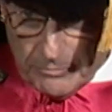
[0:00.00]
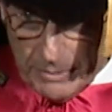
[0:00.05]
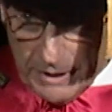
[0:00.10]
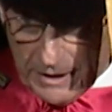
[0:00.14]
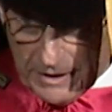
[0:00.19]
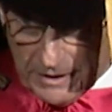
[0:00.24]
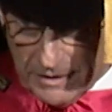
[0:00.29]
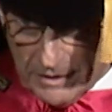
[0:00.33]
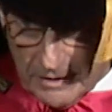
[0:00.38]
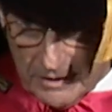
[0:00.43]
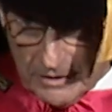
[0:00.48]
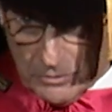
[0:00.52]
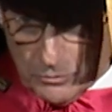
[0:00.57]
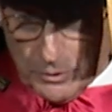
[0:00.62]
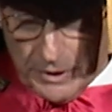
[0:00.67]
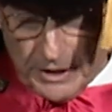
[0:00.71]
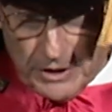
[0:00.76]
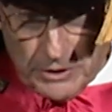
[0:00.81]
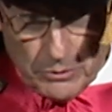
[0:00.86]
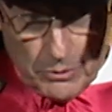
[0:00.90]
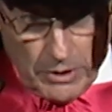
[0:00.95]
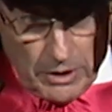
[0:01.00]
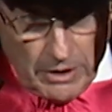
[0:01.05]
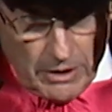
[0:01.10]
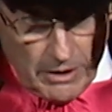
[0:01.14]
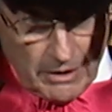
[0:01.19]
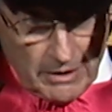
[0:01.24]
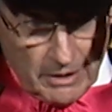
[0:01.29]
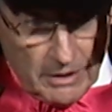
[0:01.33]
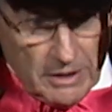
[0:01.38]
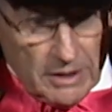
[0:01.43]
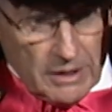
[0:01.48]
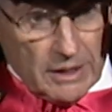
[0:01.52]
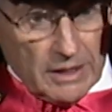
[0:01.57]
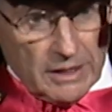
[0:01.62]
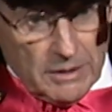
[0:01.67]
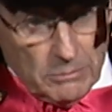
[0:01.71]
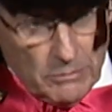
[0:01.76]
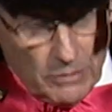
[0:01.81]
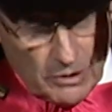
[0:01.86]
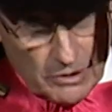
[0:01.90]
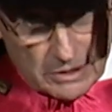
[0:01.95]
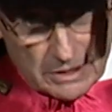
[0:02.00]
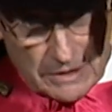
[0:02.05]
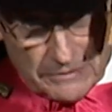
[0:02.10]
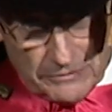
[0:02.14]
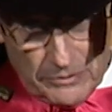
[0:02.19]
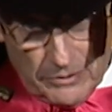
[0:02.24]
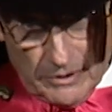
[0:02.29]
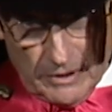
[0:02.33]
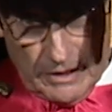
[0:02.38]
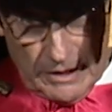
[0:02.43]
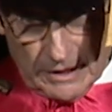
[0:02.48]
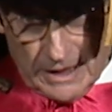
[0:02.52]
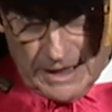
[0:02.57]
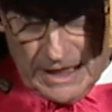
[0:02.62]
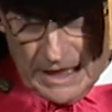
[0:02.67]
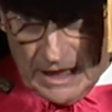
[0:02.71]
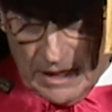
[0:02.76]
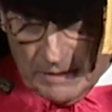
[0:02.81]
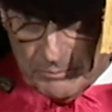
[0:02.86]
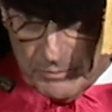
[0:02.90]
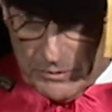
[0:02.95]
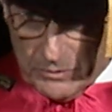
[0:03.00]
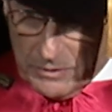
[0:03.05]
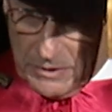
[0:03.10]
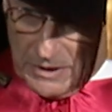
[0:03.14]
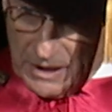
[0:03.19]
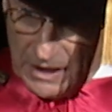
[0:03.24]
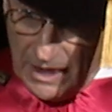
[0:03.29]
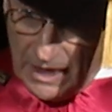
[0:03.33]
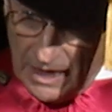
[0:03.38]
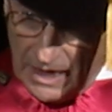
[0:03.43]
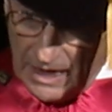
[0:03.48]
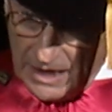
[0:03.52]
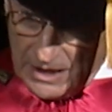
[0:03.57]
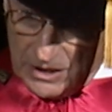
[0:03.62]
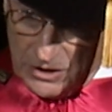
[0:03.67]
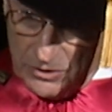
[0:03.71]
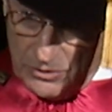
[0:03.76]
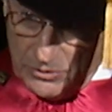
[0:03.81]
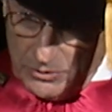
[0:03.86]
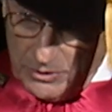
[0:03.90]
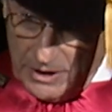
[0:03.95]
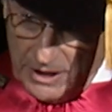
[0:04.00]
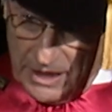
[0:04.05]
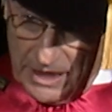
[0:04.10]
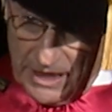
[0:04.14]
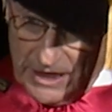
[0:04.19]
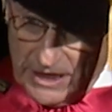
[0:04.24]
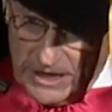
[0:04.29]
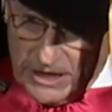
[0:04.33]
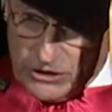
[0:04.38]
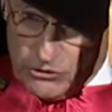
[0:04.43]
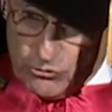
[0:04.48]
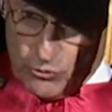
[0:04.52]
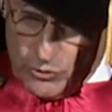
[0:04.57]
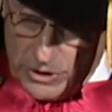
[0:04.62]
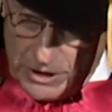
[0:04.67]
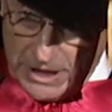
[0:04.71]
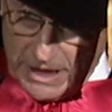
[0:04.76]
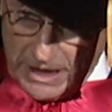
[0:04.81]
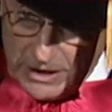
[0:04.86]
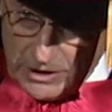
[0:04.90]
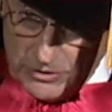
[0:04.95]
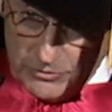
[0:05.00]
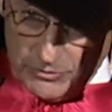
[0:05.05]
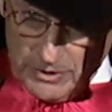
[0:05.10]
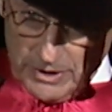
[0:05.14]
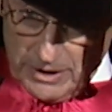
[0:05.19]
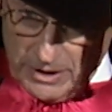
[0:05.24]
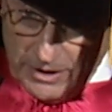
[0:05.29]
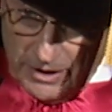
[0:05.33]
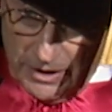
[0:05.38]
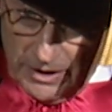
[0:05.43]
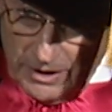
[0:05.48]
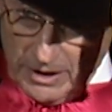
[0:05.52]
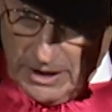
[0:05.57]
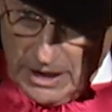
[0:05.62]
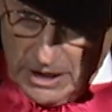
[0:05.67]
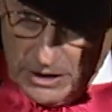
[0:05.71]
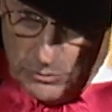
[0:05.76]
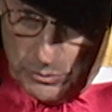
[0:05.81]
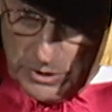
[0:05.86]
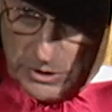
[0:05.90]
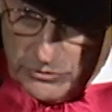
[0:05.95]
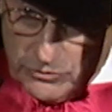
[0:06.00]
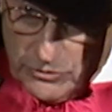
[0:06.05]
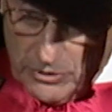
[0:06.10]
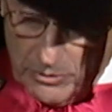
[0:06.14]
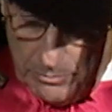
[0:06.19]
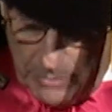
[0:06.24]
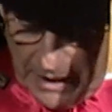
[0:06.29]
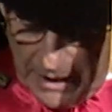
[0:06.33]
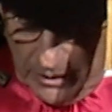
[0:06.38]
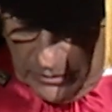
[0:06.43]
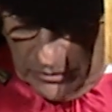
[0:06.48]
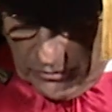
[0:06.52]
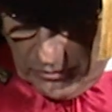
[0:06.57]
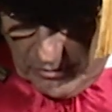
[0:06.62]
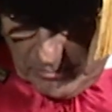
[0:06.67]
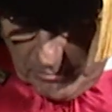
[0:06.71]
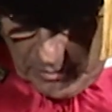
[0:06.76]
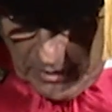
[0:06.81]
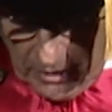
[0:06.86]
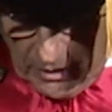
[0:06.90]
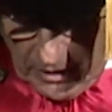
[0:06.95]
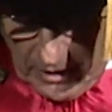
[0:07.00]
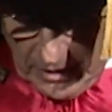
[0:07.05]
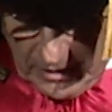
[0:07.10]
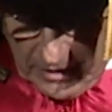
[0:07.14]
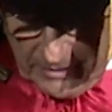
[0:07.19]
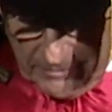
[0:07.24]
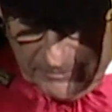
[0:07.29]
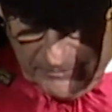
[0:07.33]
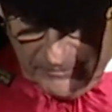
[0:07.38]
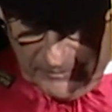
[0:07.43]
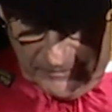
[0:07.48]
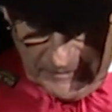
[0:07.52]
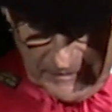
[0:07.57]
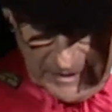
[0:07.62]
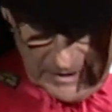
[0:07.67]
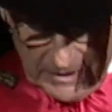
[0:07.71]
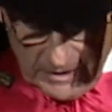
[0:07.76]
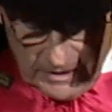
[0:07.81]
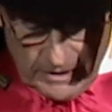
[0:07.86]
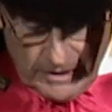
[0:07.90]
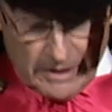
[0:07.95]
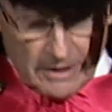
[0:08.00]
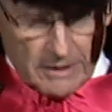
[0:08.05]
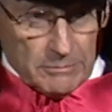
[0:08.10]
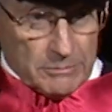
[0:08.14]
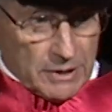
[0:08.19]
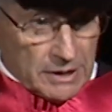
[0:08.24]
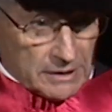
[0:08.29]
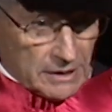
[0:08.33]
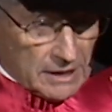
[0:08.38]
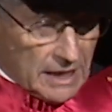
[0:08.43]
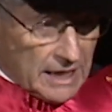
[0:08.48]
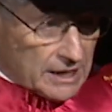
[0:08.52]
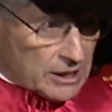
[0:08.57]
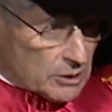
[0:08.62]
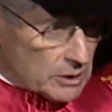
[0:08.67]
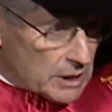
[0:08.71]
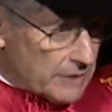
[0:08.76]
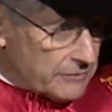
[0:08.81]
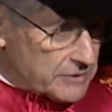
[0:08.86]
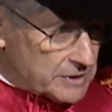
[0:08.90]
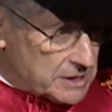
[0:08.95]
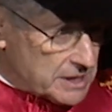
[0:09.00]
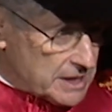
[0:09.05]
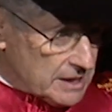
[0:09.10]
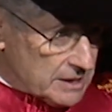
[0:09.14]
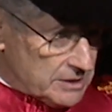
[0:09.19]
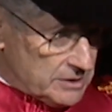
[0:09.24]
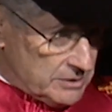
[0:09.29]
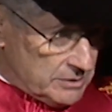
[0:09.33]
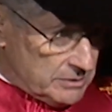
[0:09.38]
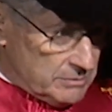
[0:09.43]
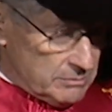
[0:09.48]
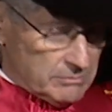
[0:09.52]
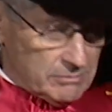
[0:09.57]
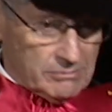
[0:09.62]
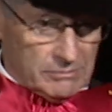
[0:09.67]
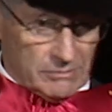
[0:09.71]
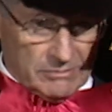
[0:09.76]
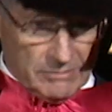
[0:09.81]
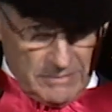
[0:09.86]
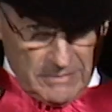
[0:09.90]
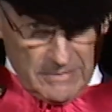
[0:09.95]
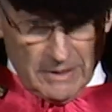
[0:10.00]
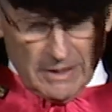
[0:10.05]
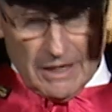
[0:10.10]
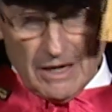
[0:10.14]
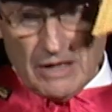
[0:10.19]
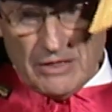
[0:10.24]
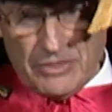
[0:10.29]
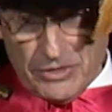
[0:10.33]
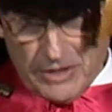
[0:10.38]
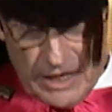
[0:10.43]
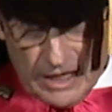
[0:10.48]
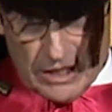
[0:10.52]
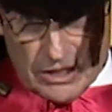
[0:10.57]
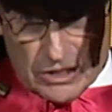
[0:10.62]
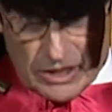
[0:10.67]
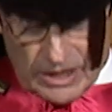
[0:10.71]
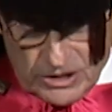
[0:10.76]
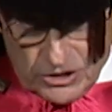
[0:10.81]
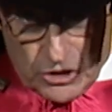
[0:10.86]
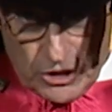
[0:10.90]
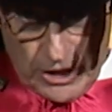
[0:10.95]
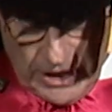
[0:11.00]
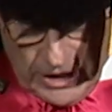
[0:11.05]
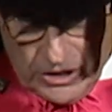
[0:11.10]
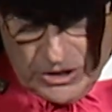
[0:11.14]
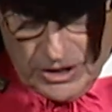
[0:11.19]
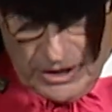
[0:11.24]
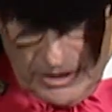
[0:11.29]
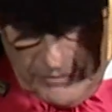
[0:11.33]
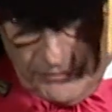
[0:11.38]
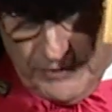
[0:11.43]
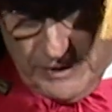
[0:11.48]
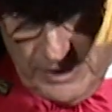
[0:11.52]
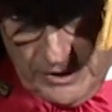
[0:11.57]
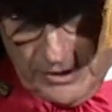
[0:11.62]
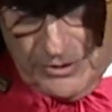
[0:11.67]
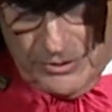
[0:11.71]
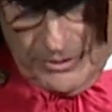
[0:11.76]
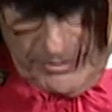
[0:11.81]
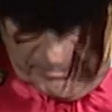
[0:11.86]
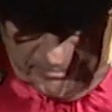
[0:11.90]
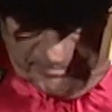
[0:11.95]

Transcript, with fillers: been, where you are, and most of all, they help you guide you in the trajectory on which you're about to embark. But I don't have to tell you, things are changing for you.